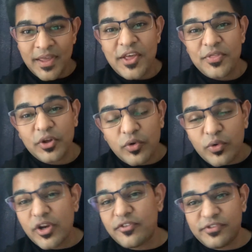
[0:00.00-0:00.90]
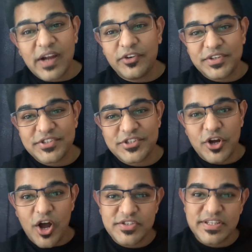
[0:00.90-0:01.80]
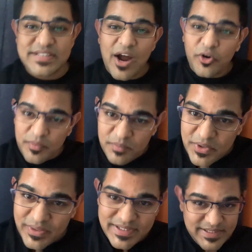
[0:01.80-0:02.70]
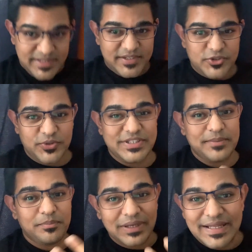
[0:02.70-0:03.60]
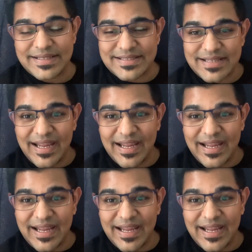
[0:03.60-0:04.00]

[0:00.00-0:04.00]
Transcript: The coronavirus causes our immunity to deplete,